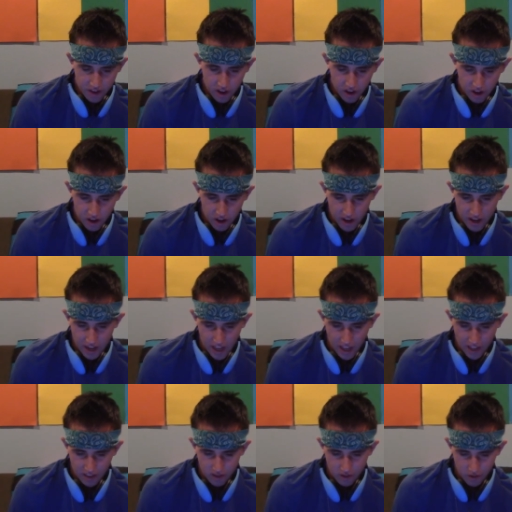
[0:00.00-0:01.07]
the car, and
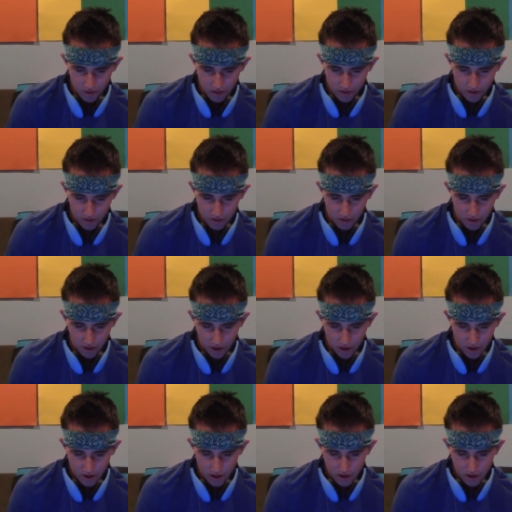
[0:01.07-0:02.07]
headed towards the door.